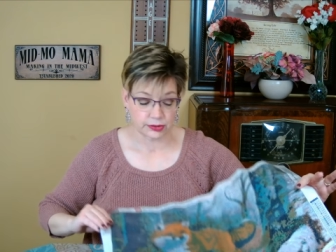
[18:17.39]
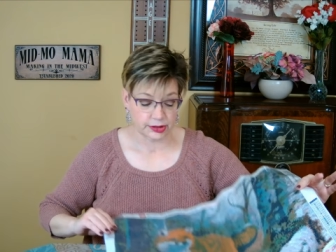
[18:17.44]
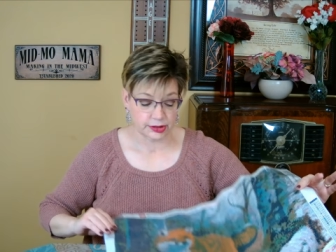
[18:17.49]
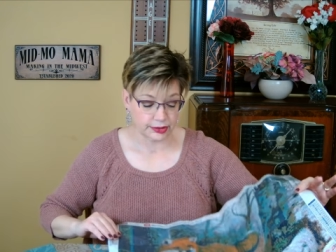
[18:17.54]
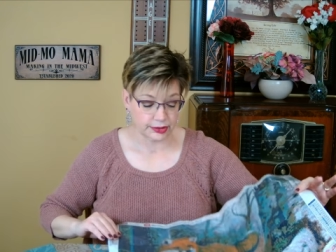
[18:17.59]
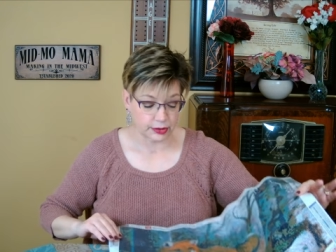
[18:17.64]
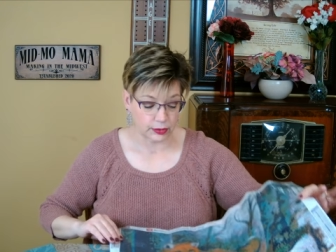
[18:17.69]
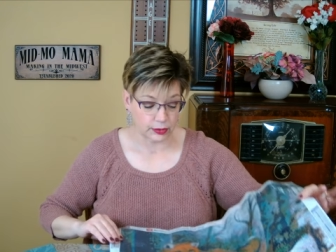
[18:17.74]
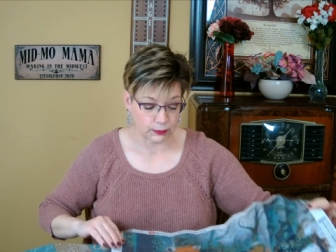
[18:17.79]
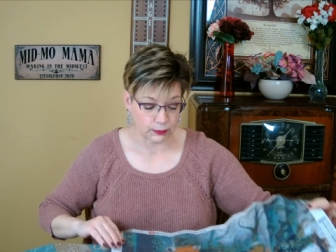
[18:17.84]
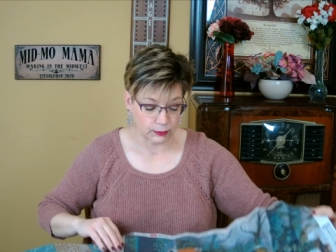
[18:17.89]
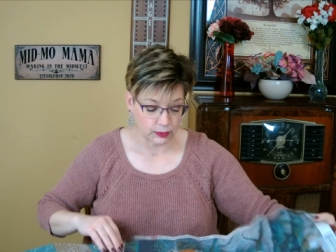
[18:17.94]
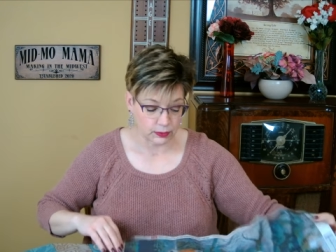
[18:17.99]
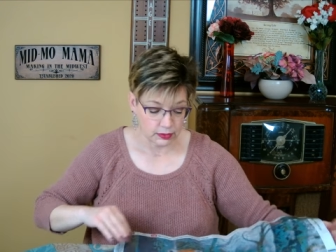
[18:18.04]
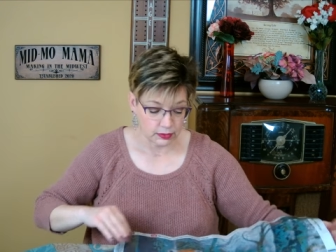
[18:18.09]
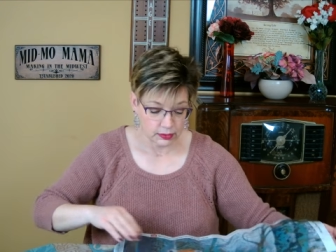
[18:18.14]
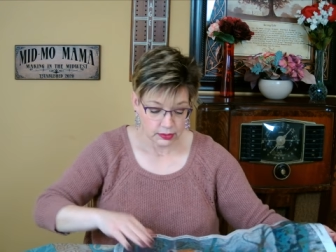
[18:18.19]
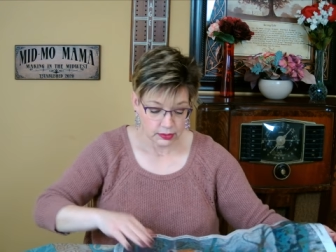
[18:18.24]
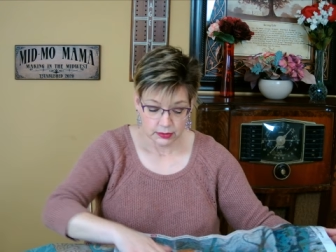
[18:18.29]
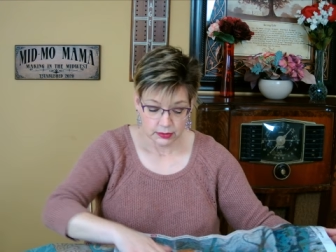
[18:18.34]
So,
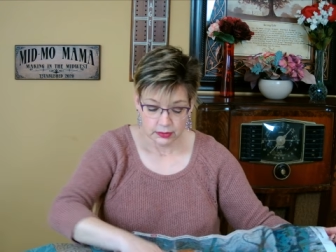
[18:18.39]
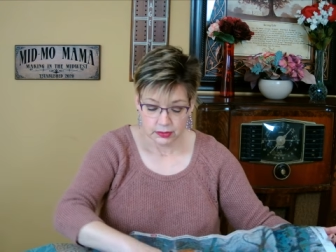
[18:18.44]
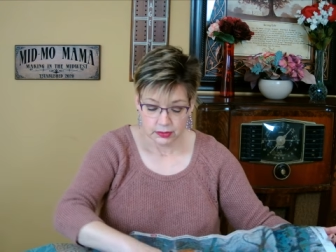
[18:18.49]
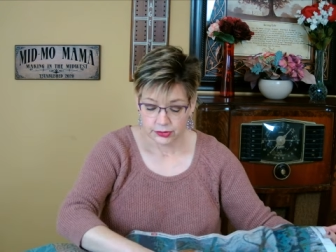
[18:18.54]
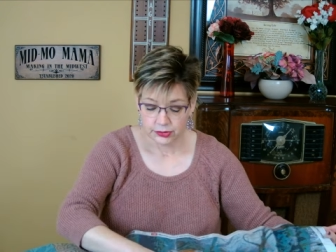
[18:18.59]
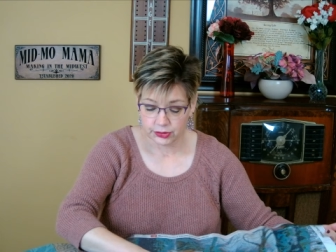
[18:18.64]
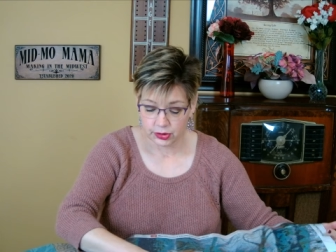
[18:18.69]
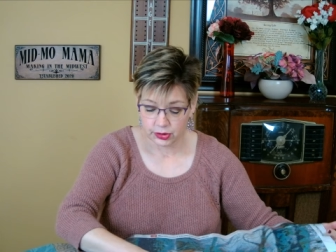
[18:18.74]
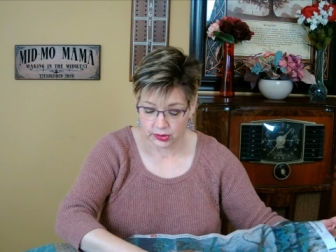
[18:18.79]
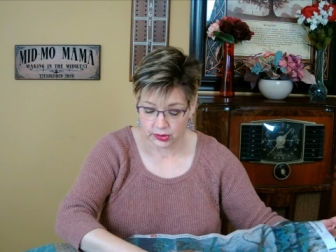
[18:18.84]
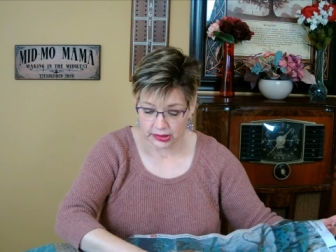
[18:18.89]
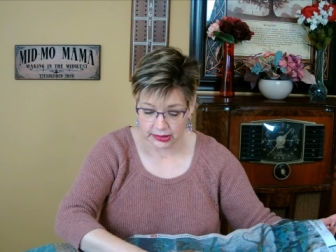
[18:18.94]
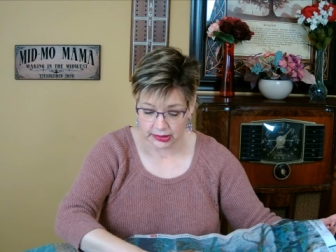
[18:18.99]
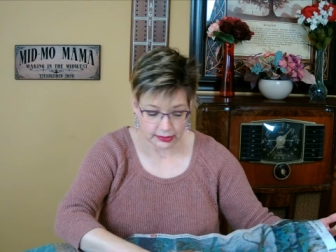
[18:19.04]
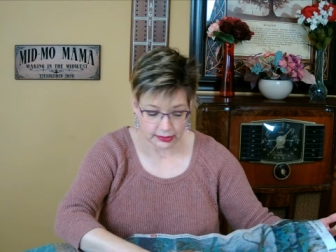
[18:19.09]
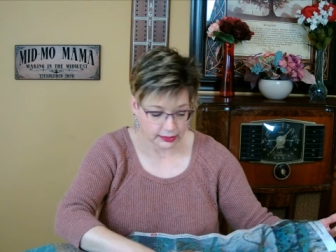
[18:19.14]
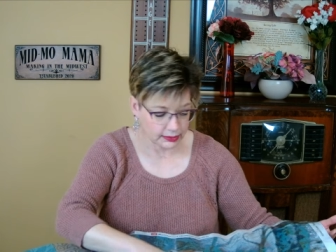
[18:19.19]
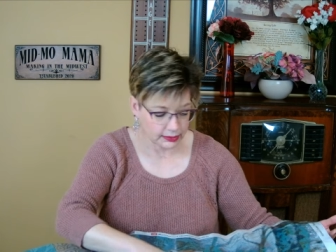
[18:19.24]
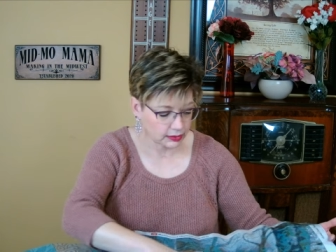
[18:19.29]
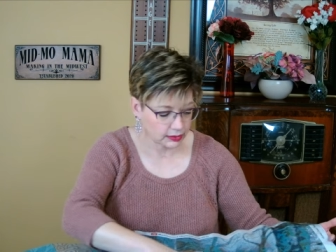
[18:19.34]
so
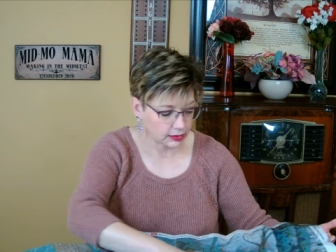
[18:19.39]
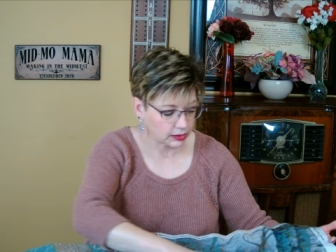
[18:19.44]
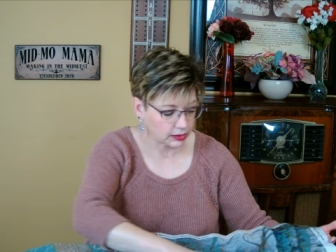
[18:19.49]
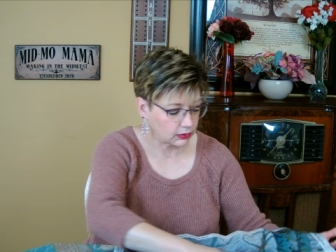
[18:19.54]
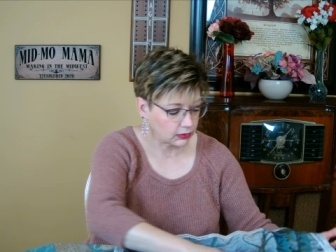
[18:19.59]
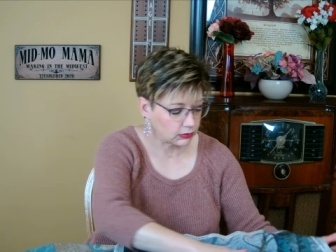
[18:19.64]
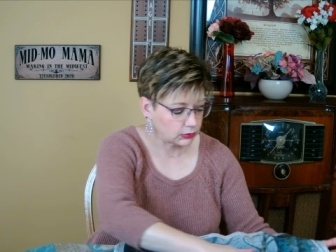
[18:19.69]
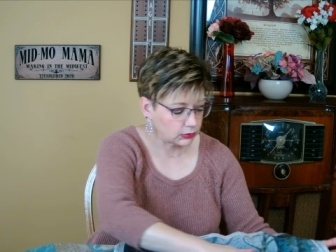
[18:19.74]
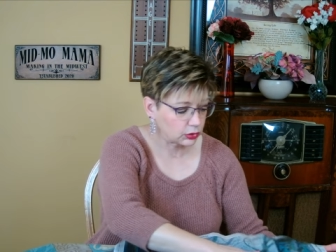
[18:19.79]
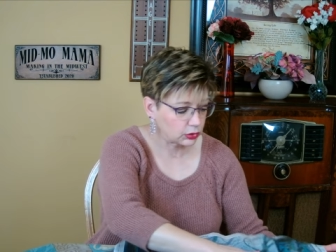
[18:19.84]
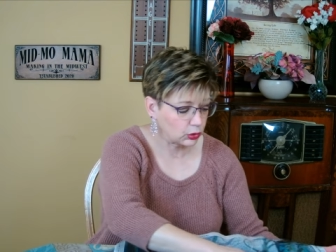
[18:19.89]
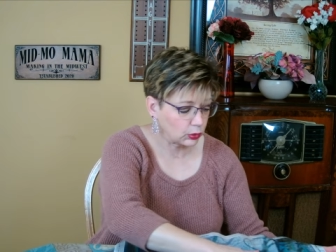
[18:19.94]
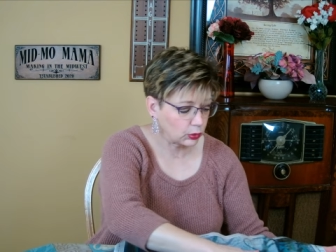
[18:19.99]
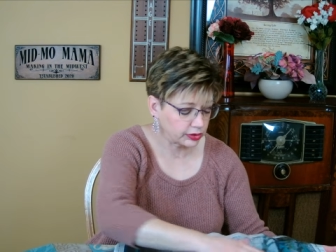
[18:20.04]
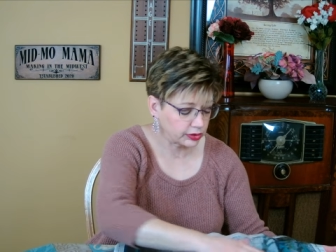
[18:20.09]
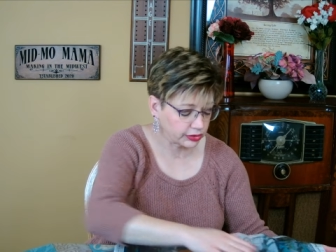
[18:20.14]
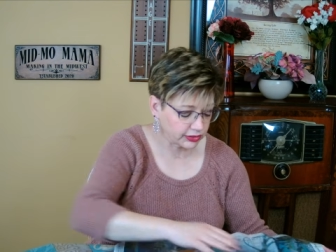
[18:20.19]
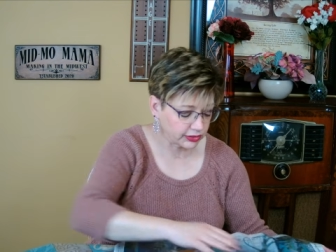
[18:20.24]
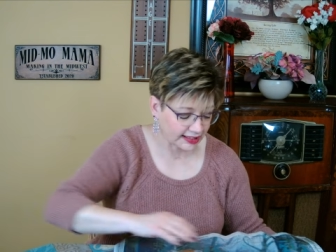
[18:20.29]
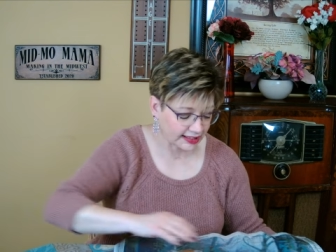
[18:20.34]
I, you know,
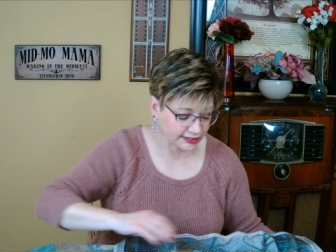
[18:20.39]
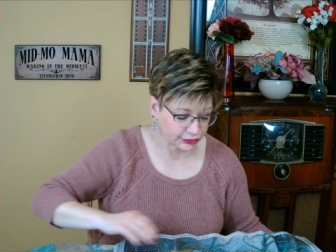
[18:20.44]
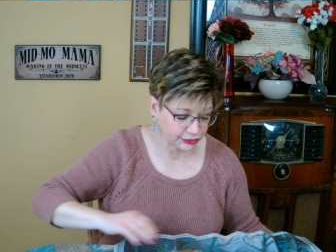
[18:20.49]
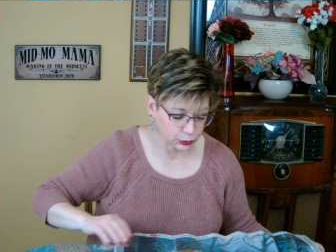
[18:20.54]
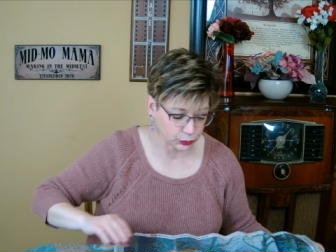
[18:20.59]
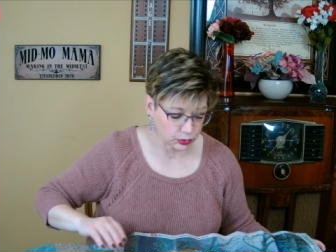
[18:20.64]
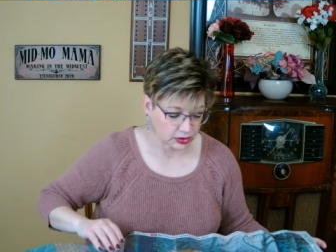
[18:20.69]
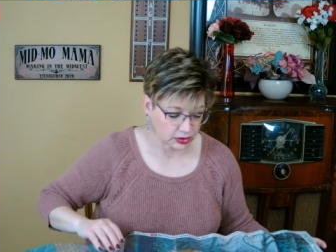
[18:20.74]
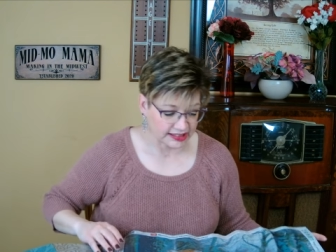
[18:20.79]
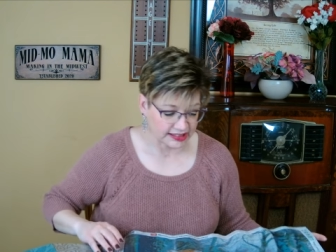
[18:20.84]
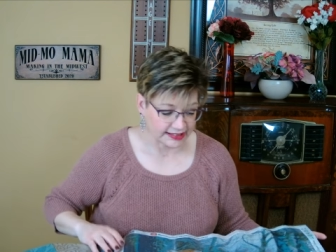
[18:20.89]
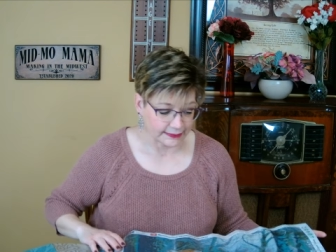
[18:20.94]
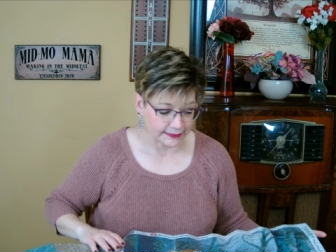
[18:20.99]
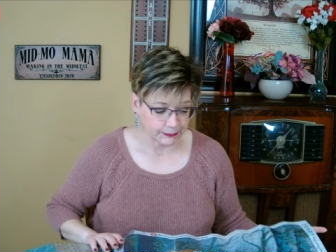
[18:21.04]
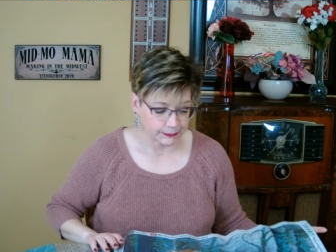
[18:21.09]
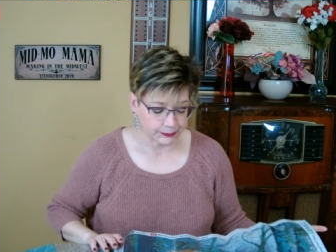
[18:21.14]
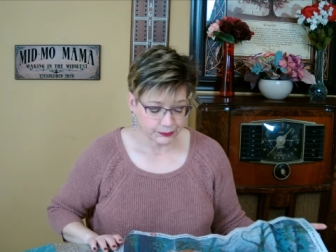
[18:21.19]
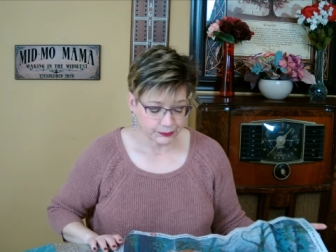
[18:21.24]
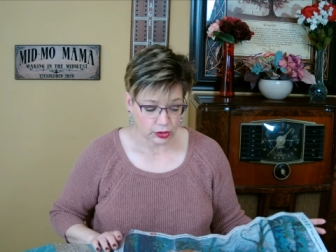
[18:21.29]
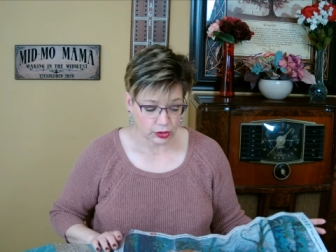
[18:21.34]
going gradually
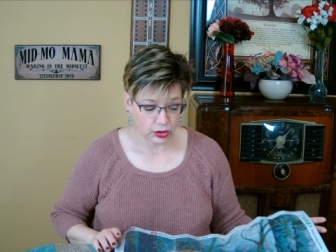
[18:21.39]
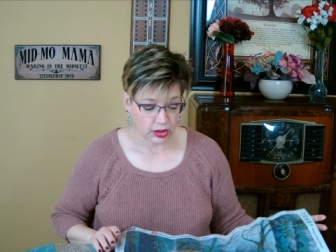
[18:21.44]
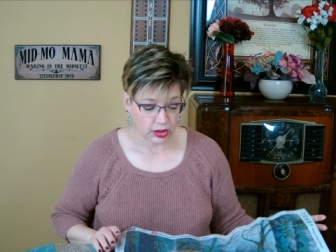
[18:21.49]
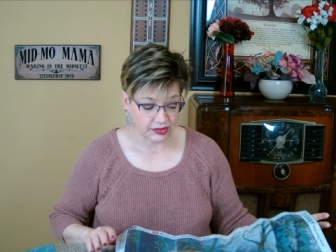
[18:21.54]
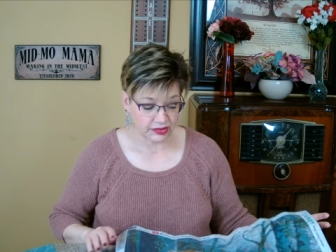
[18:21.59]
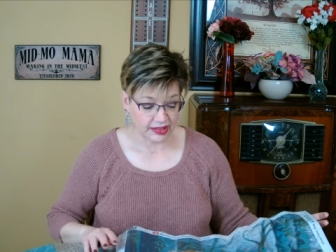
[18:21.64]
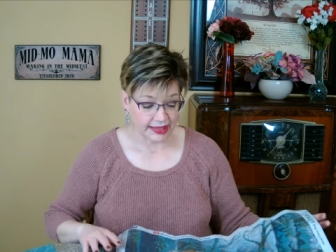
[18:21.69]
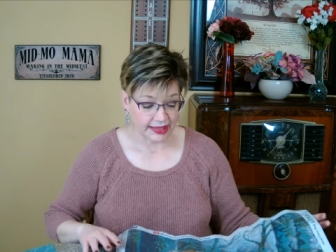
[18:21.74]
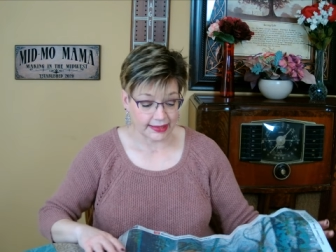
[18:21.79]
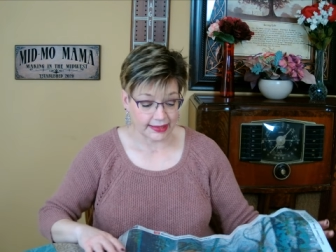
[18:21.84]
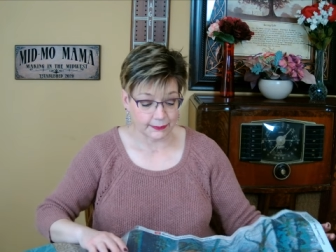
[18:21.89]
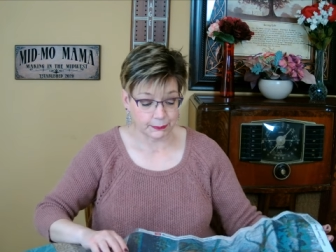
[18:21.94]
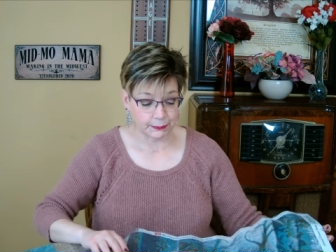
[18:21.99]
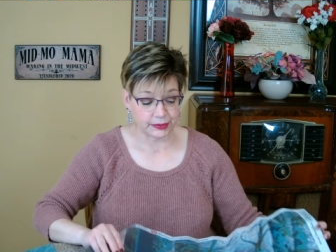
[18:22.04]
on that.